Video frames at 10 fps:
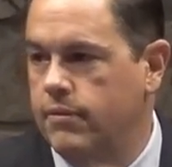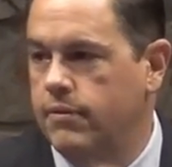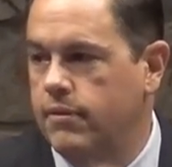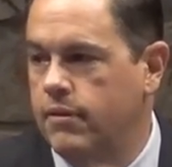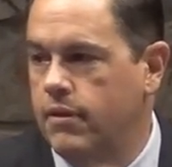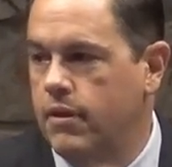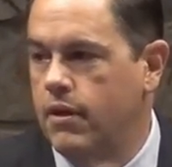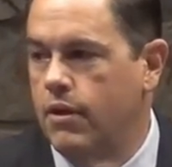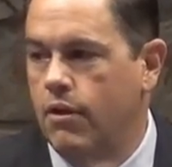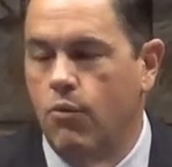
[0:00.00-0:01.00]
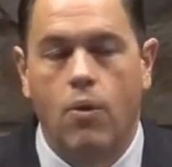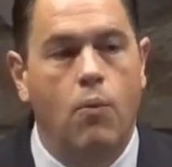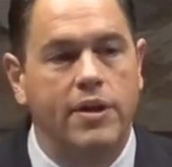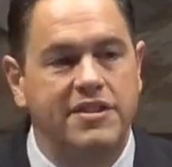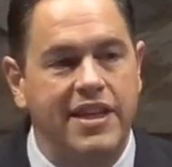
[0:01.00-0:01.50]
What's he
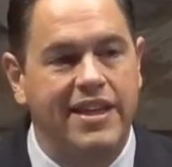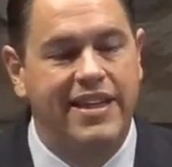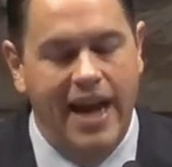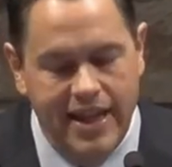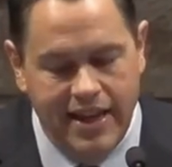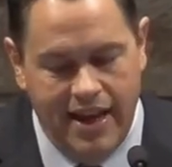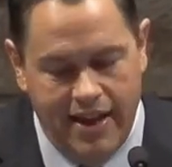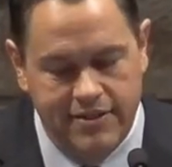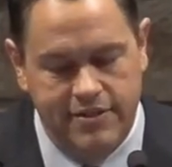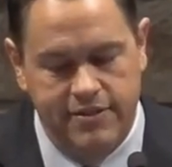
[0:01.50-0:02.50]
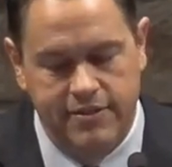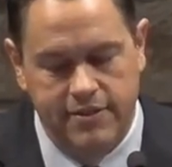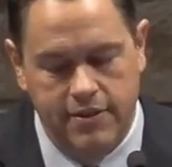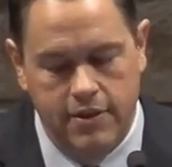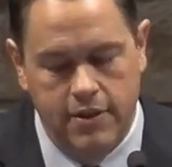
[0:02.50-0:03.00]
getting at?
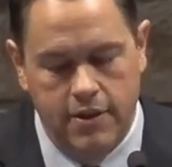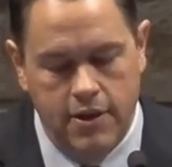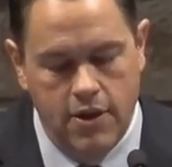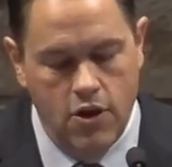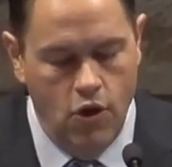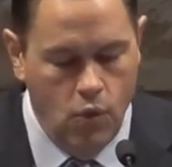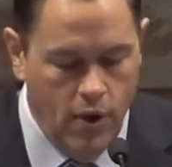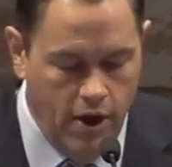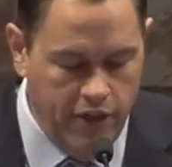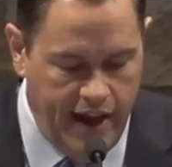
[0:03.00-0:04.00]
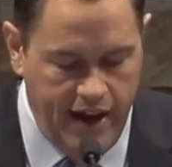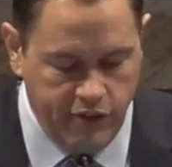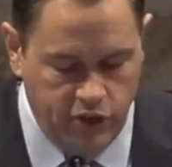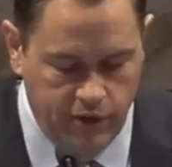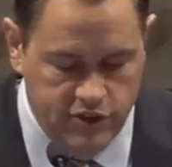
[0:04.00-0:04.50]
Well, the answer is
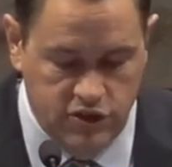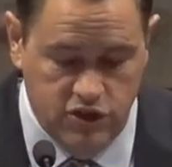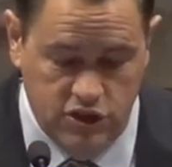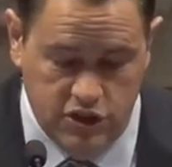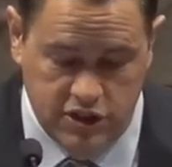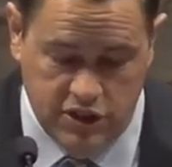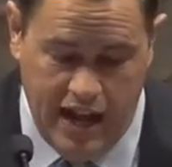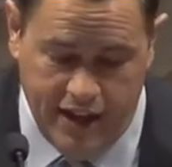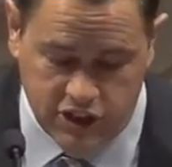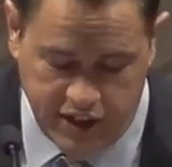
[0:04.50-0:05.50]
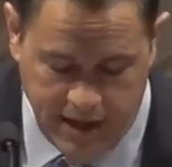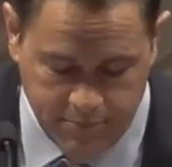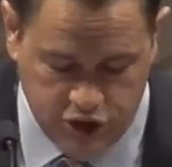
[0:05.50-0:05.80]
actually comes just before it.